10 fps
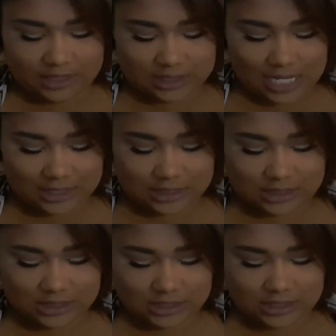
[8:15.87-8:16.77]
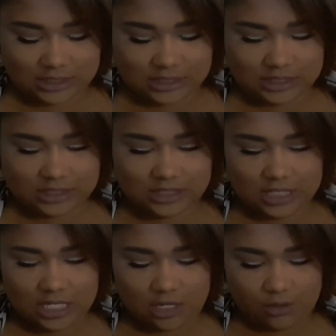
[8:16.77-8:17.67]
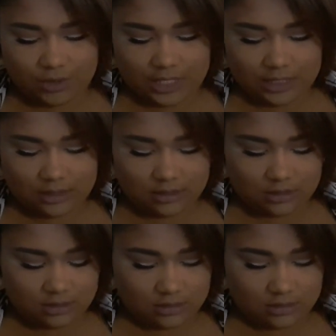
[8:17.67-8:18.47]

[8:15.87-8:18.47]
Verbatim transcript: but it's like silicone-y.